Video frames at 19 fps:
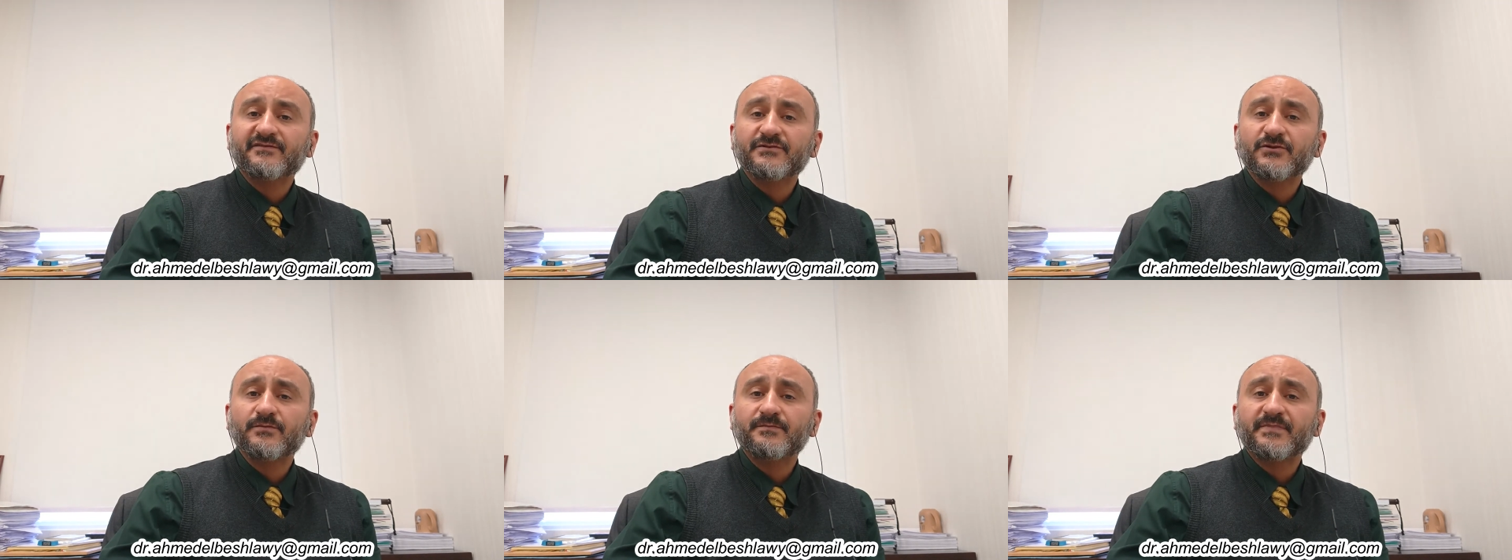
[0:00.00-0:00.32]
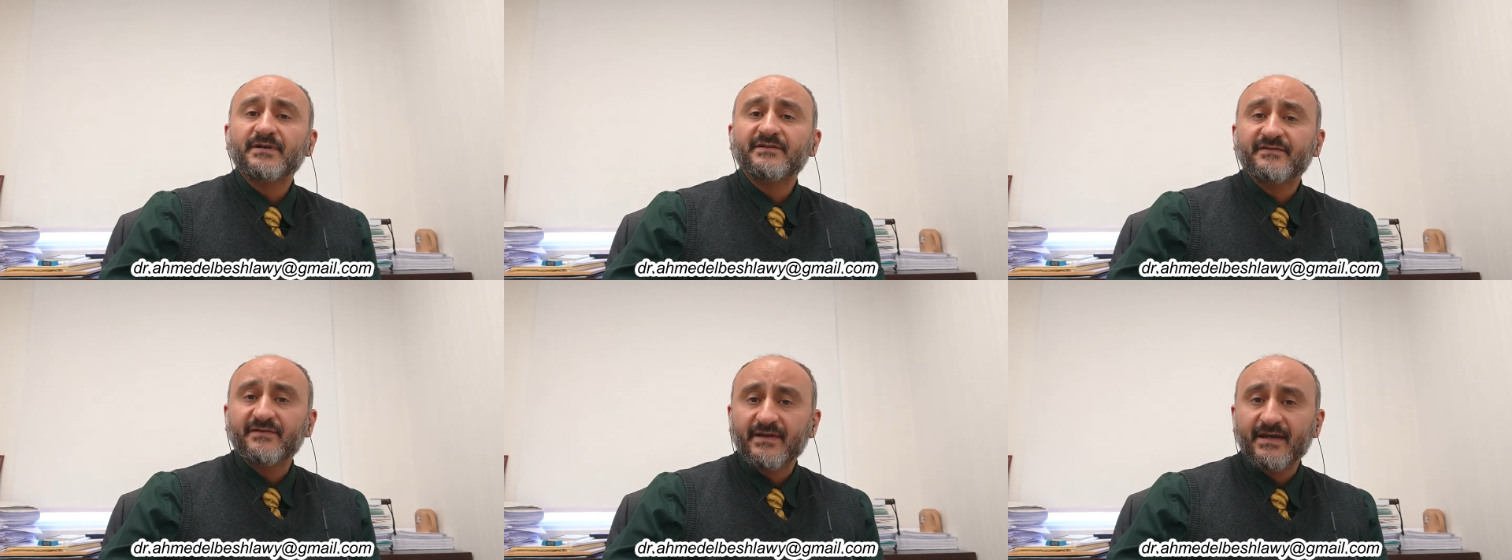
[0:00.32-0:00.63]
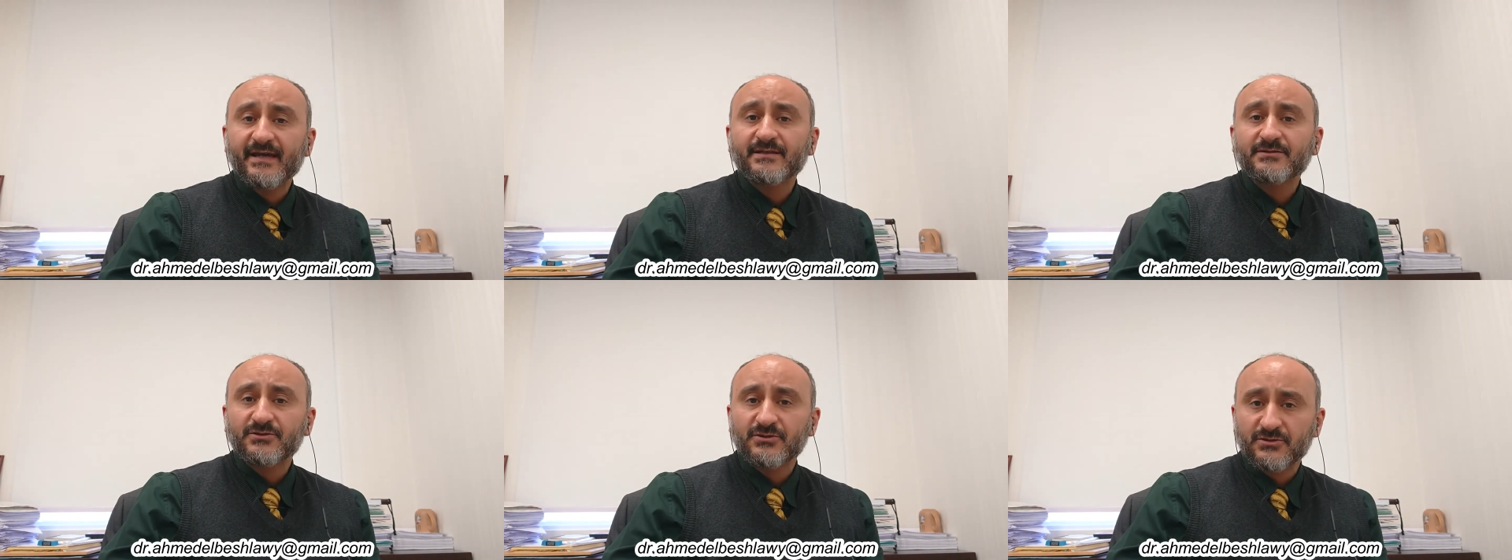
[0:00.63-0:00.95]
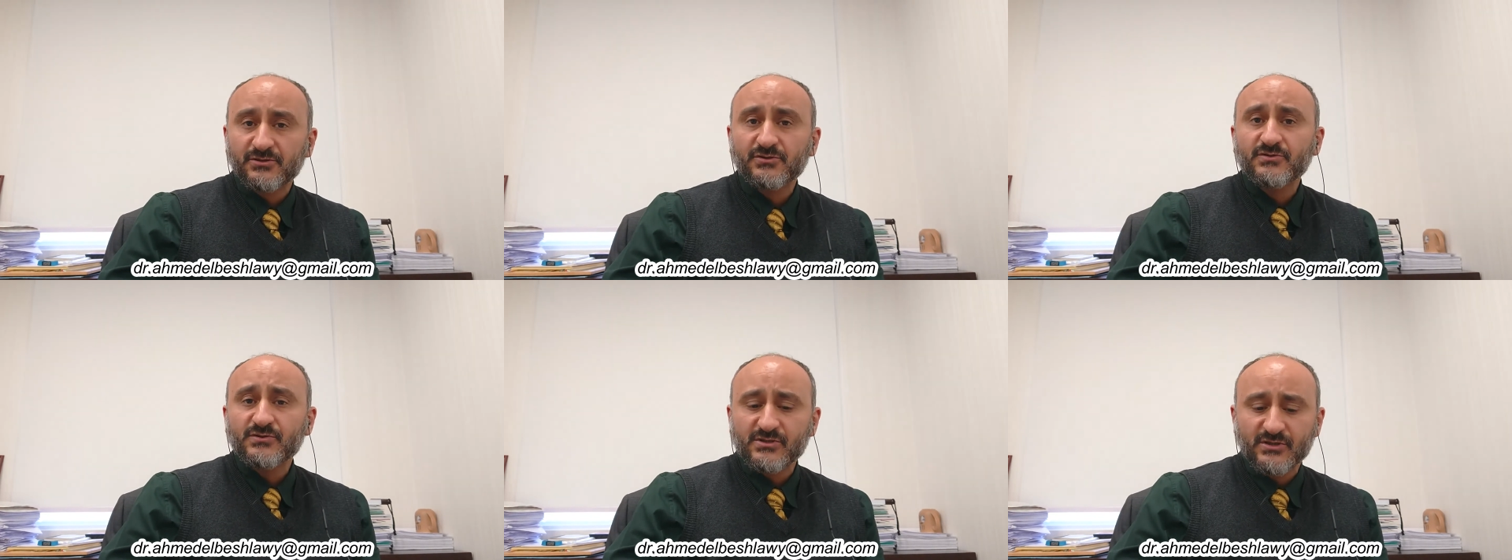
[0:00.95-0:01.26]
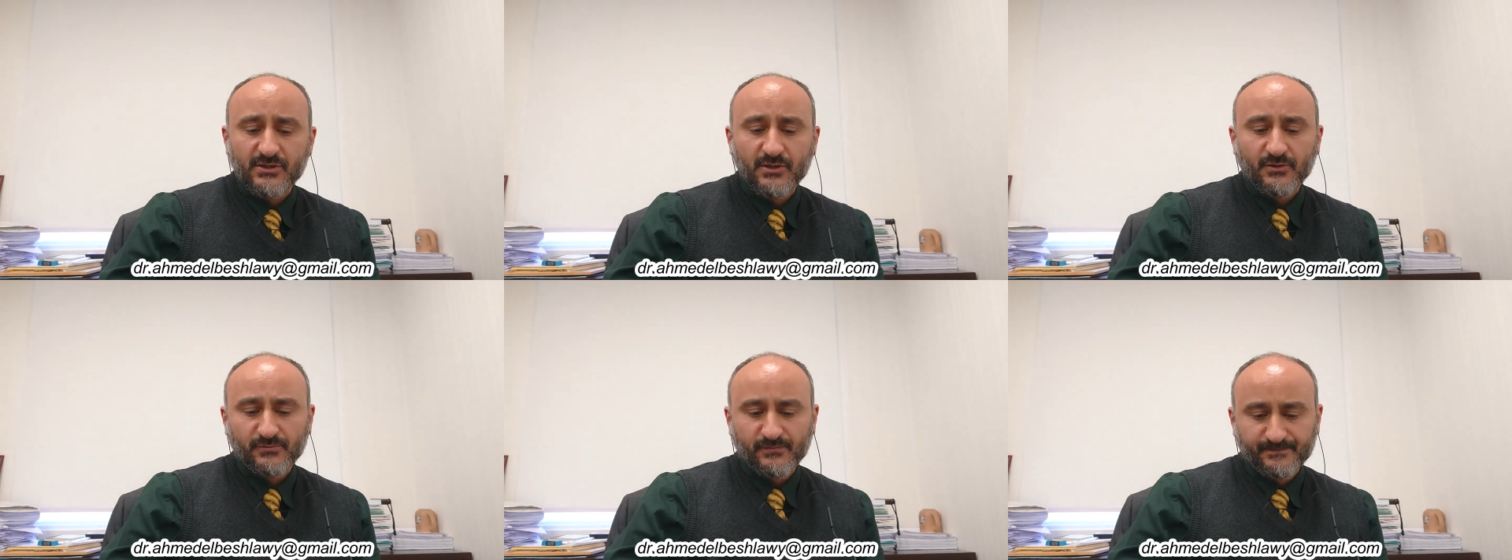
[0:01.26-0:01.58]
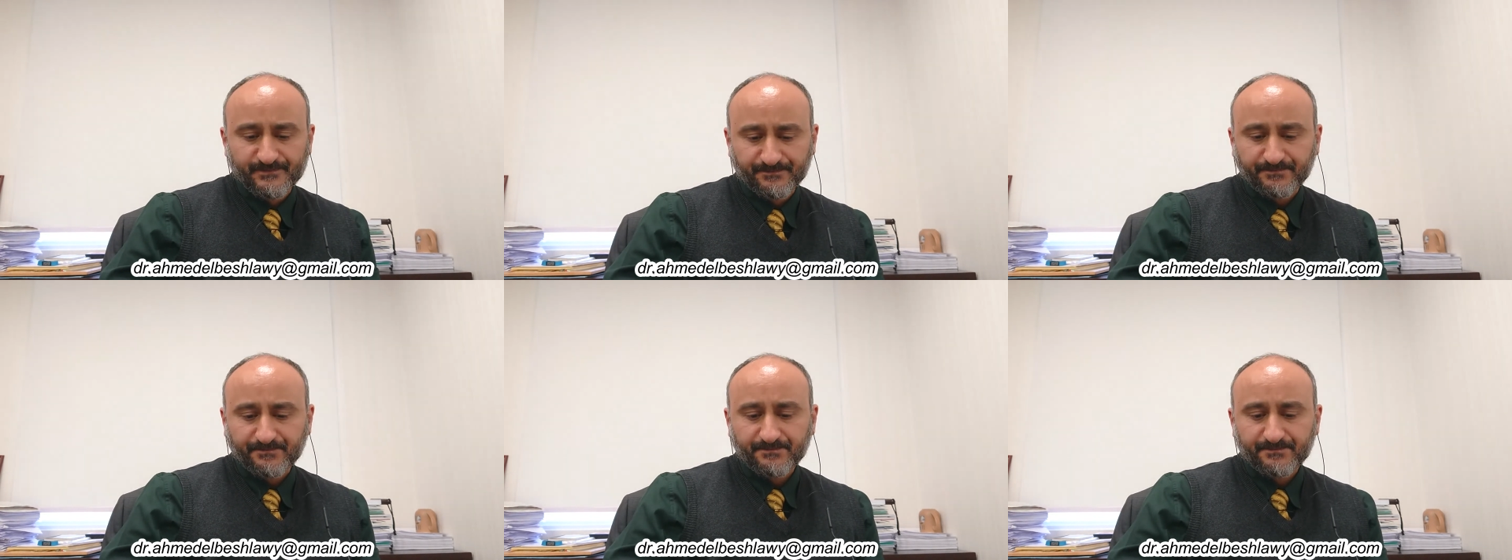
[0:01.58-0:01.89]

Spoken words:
if you prefer to do so.